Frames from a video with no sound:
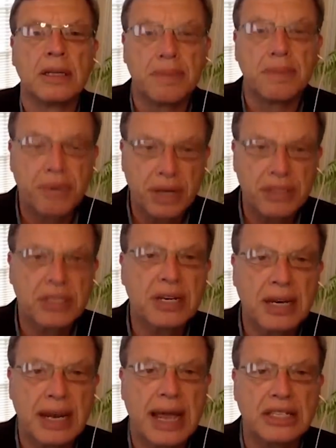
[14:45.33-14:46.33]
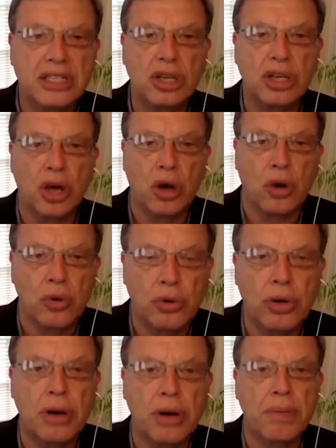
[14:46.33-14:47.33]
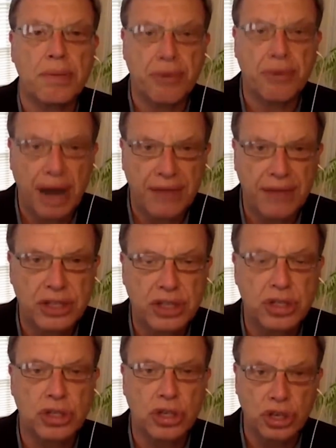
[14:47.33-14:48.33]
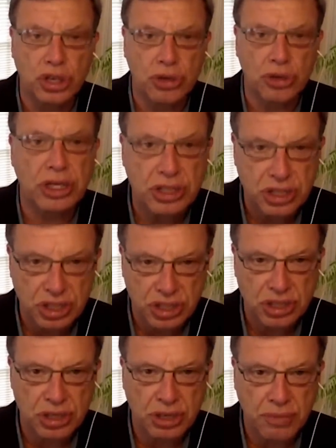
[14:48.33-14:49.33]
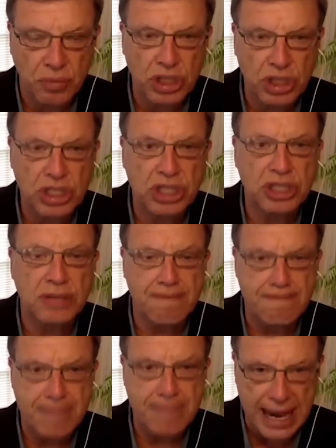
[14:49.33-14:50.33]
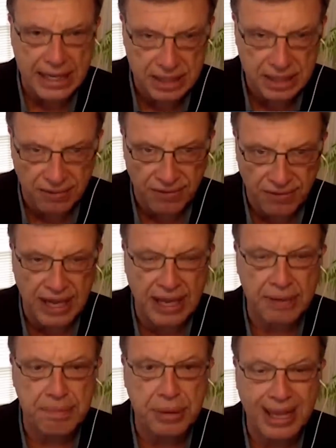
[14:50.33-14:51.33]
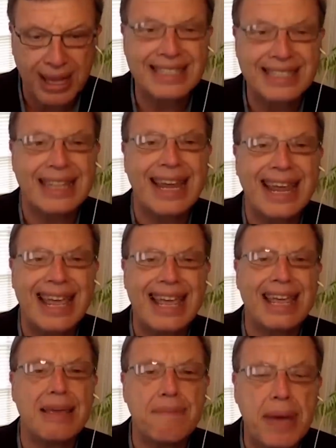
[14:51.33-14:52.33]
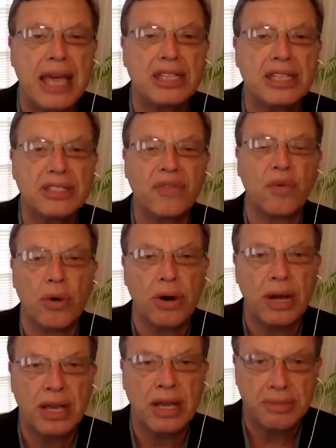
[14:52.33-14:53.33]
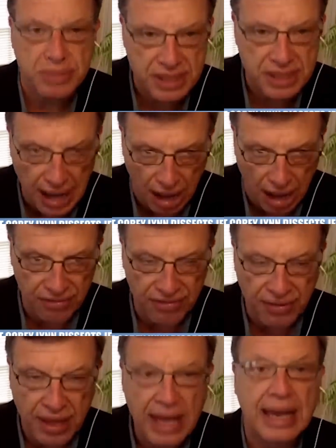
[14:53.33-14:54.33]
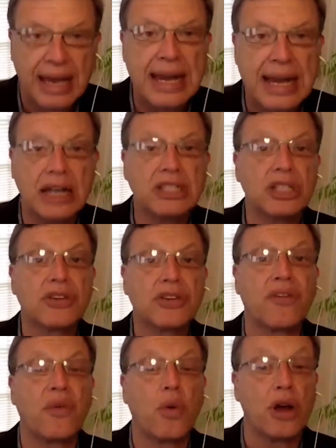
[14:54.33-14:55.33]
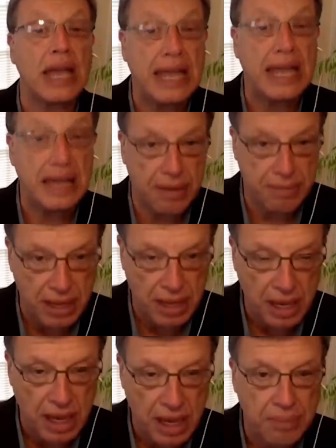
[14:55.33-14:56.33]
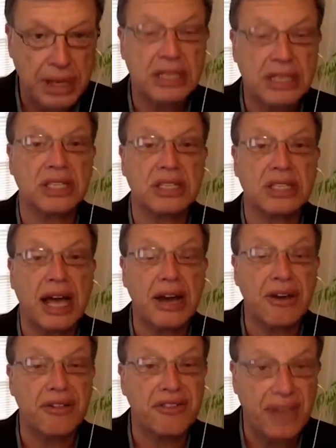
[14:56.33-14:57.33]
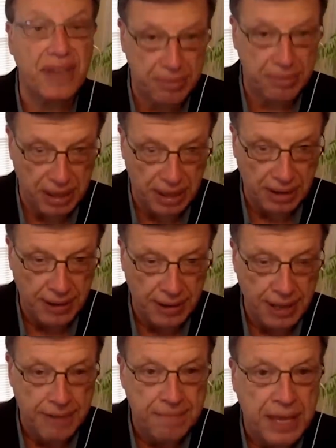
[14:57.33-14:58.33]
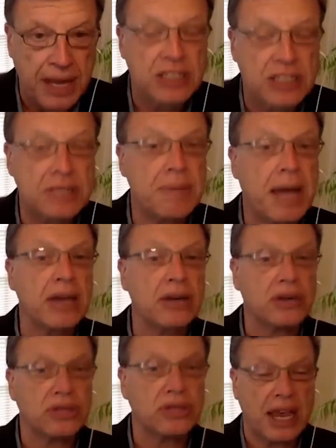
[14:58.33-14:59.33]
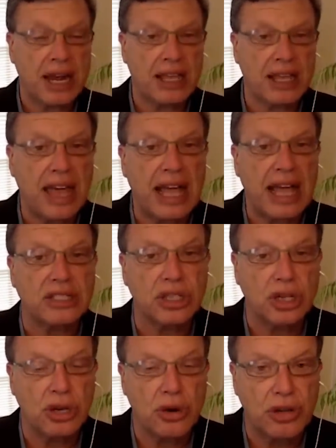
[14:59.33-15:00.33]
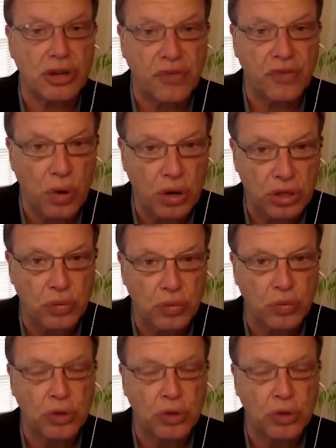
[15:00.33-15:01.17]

the president has his own private security system, which is massive in place that he pays for himself, not okay. just for him, but his entire family. Right. And it's my understanding that security force